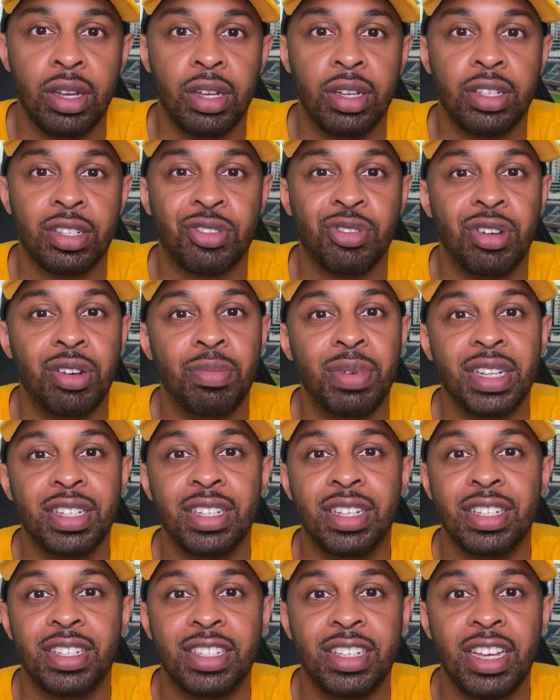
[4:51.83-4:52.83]
It's going back
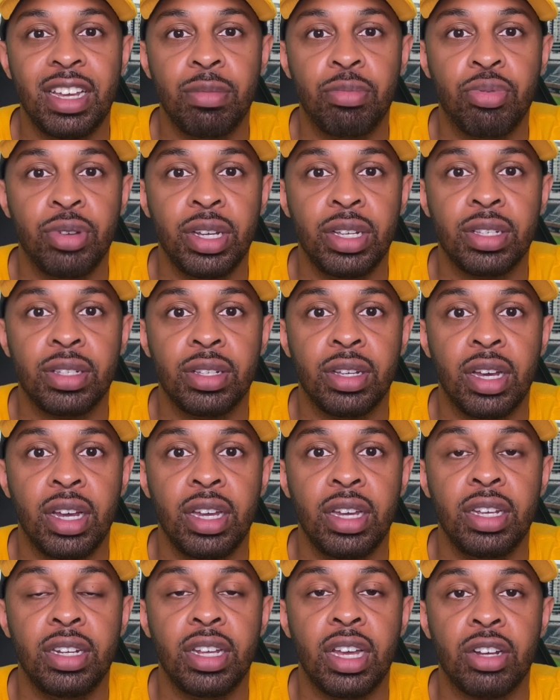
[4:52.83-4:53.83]
to the Sid Brain
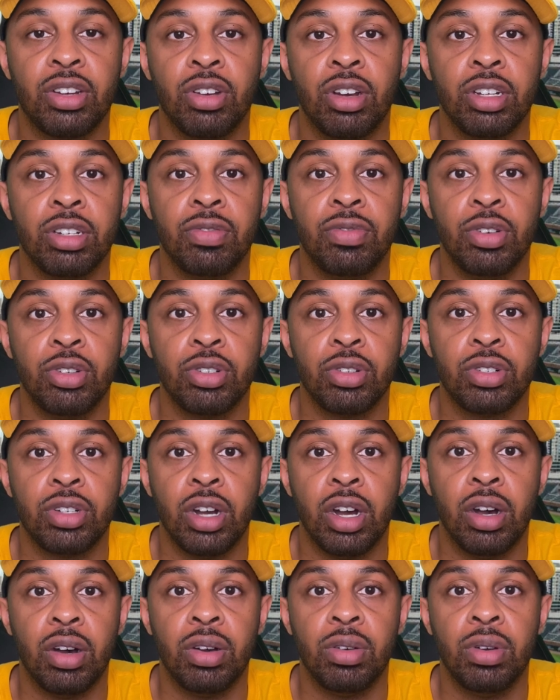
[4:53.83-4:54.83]
Slide and that controversial
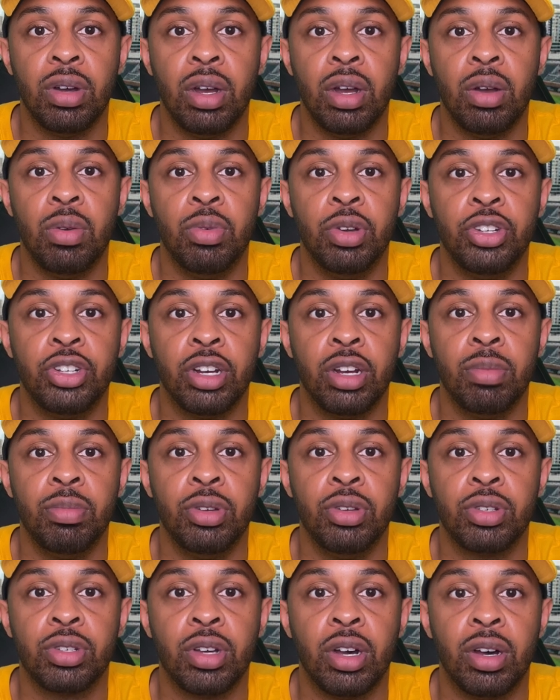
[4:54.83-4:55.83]
call when Jerry
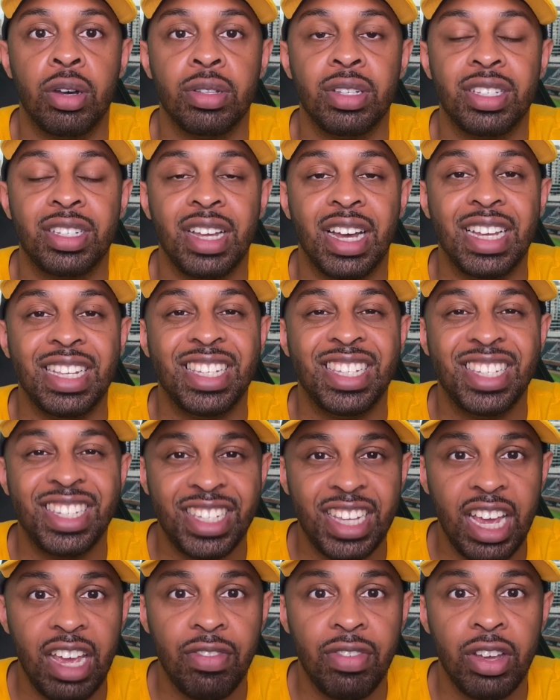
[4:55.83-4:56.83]
Mills called this guy
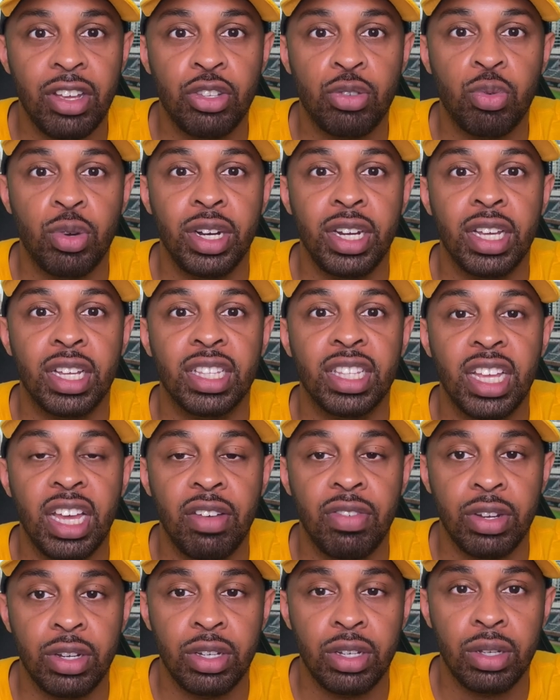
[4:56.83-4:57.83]
safe in
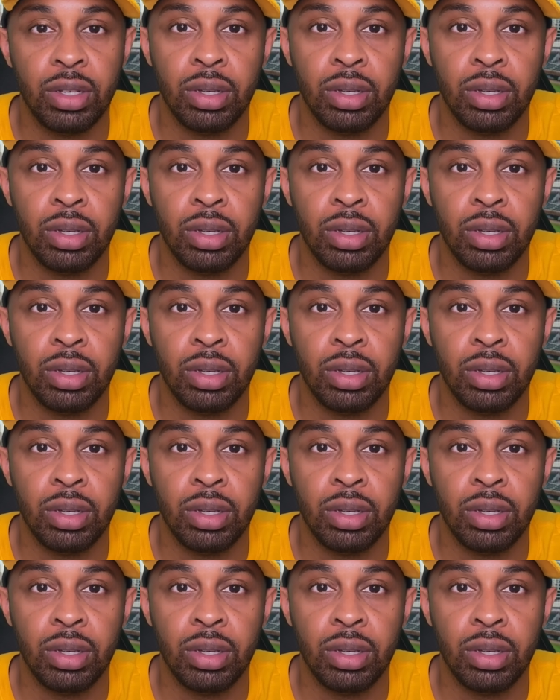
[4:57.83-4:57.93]
2011.